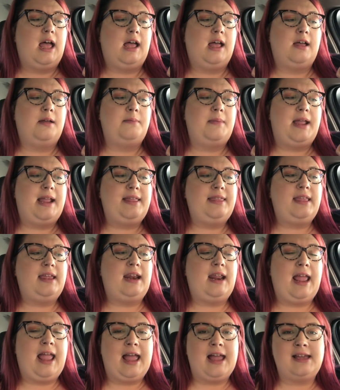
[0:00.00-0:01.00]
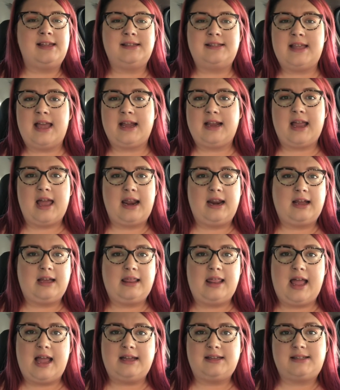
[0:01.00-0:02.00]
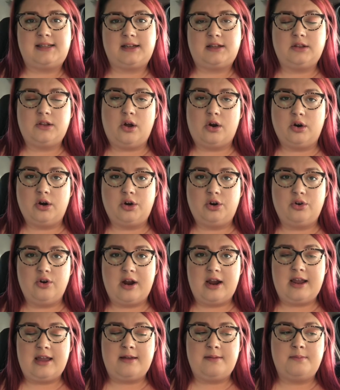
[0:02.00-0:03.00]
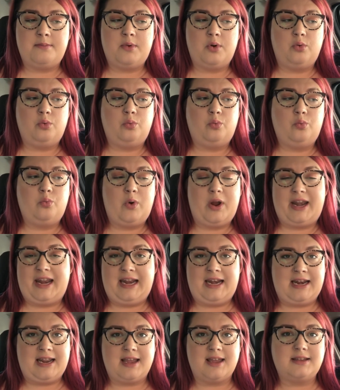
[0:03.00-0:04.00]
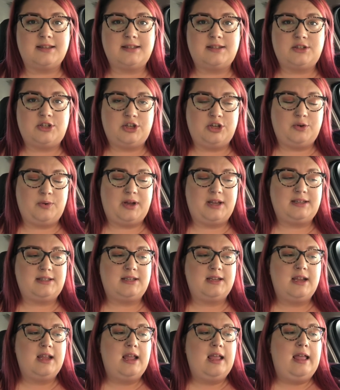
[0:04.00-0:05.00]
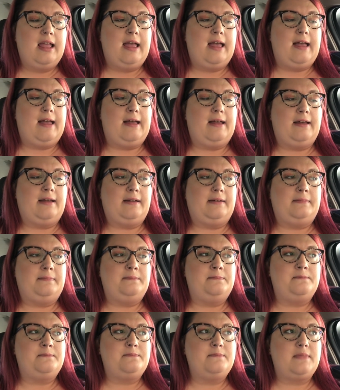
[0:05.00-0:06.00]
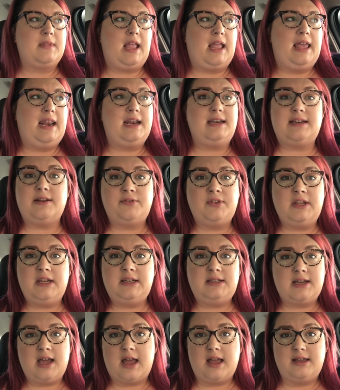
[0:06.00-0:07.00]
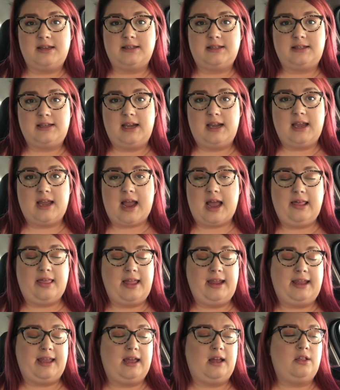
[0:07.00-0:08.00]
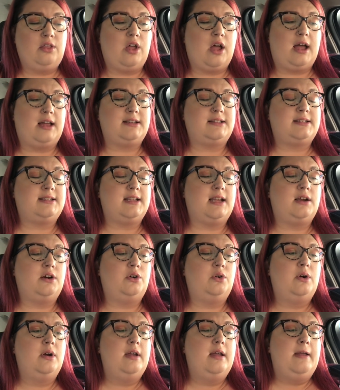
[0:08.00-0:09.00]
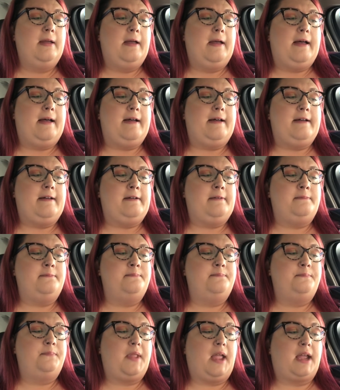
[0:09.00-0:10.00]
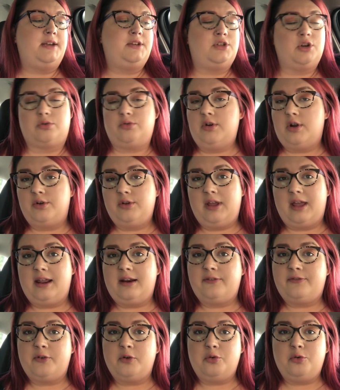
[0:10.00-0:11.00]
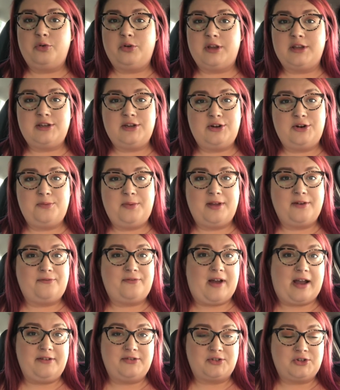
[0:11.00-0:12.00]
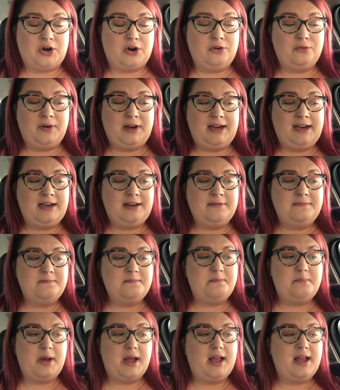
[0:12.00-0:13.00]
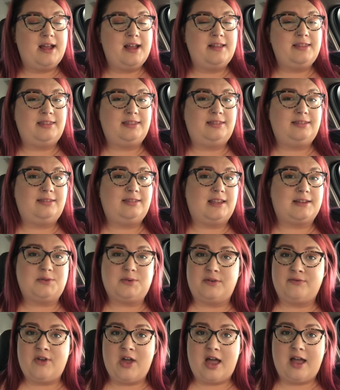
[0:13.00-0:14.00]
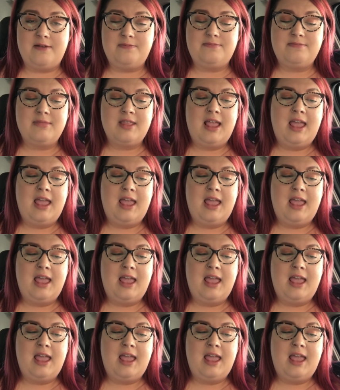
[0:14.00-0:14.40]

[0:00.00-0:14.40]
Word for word: um, and that it has that kind of classic Lauren Graham wittiness to it, um, and it definitely does. It, I like it a lot. So. Um, I don't know yet if it will continue to be a five-star read, but that's what I've got.